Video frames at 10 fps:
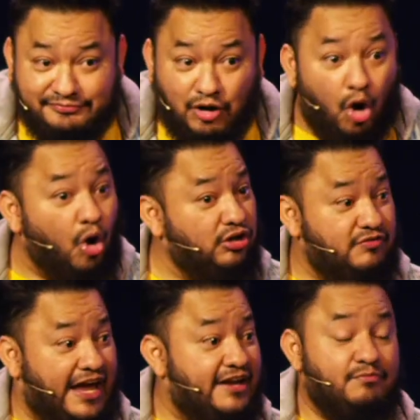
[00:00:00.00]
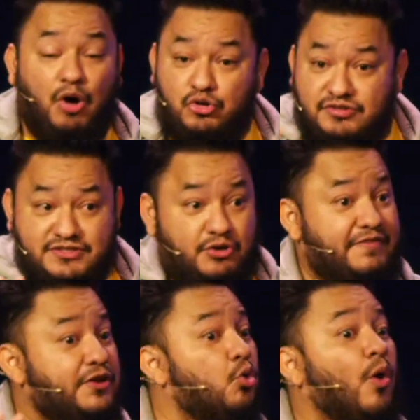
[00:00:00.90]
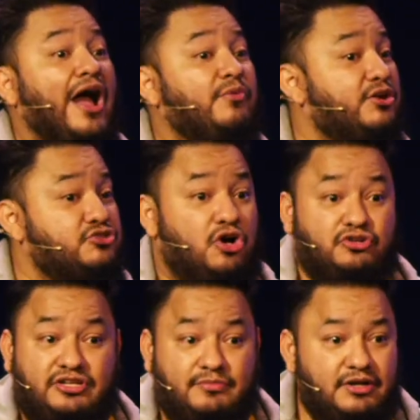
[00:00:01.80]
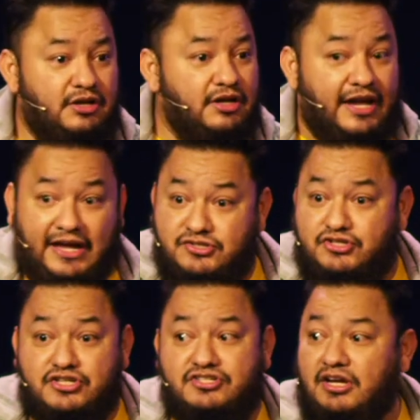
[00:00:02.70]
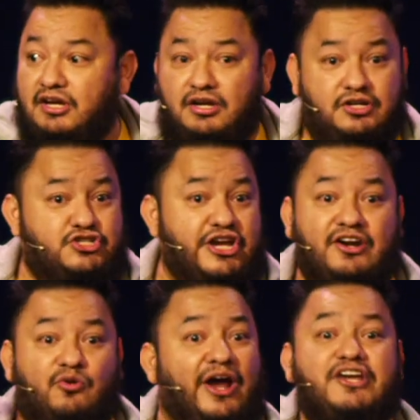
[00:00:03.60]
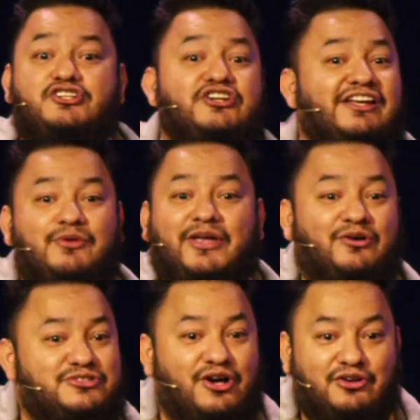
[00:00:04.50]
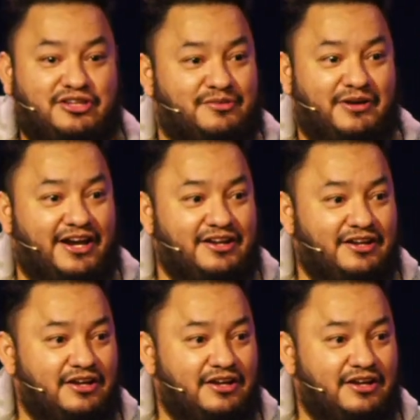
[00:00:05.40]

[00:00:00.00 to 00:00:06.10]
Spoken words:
All of us. And most of us don't even know why we don't talk to them. It's just generationally we don't talk to them, right?